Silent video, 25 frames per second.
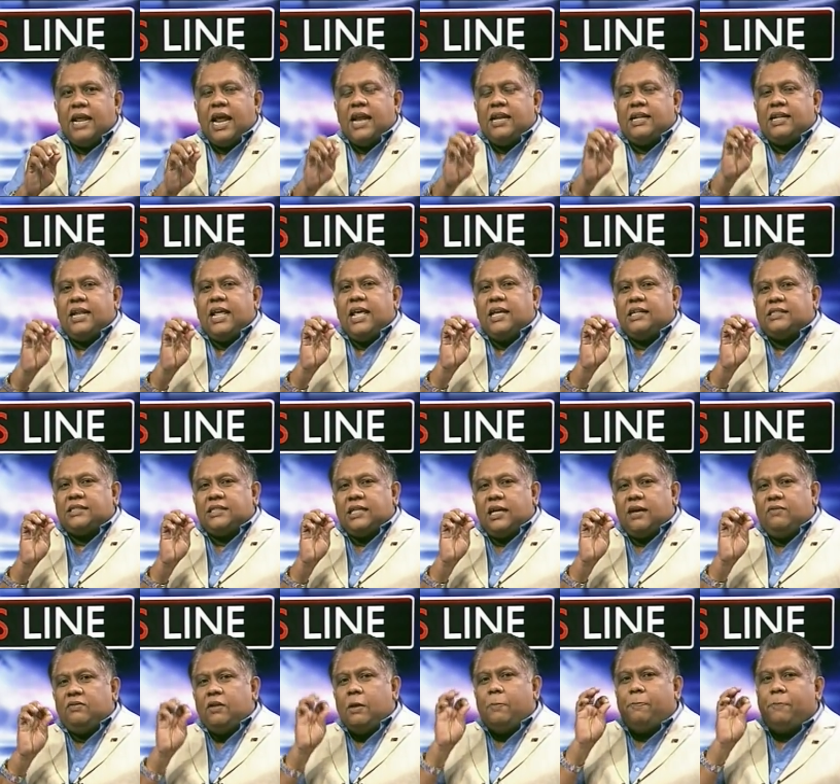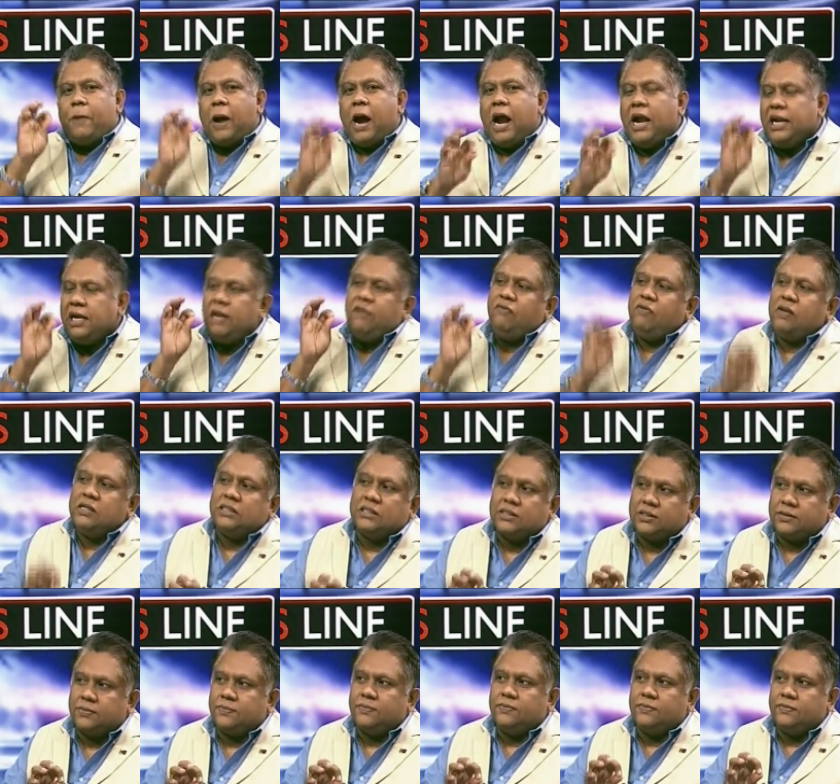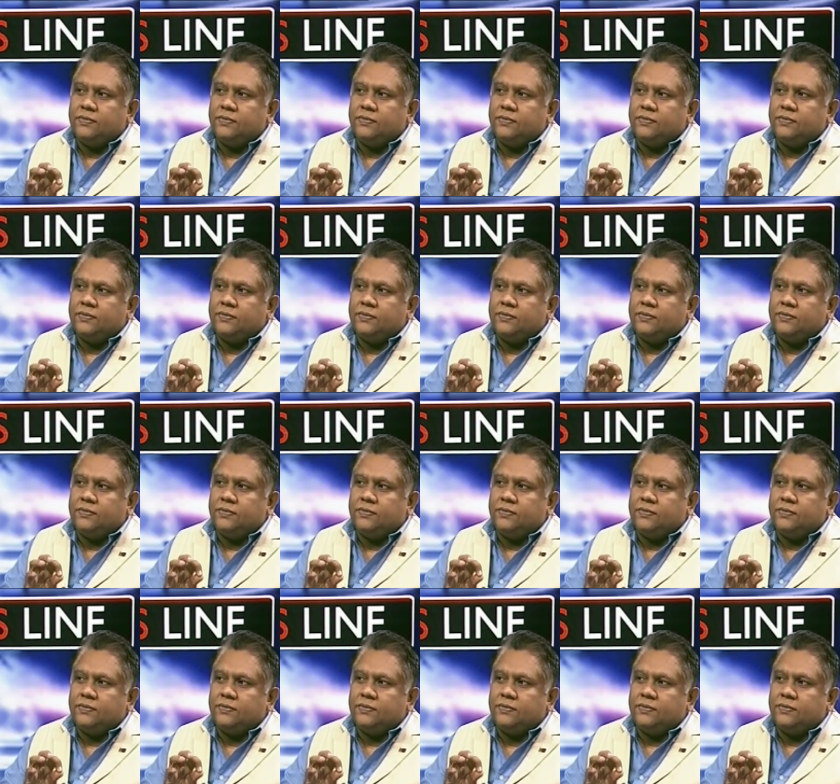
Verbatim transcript: that they serve the party first